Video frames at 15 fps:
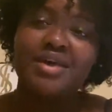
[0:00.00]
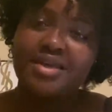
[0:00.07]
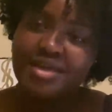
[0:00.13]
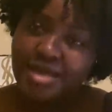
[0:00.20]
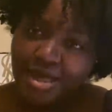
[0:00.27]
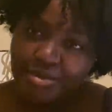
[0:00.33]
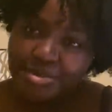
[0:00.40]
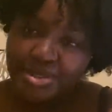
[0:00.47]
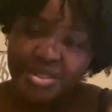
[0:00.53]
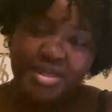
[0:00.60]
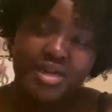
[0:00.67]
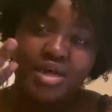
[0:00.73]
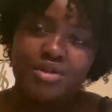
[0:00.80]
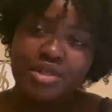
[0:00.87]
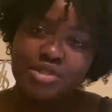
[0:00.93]
coming
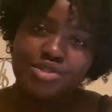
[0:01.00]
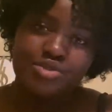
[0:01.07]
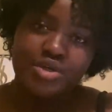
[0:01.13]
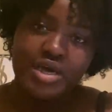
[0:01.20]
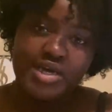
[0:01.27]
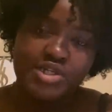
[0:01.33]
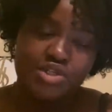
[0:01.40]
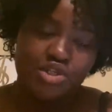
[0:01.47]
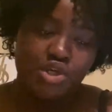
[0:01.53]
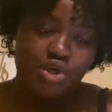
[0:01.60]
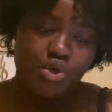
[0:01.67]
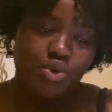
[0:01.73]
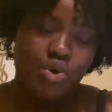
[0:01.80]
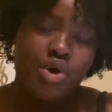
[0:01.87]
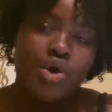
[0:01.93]
and I'll let you guys
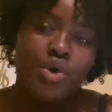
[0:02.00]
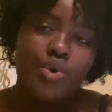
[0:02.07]
know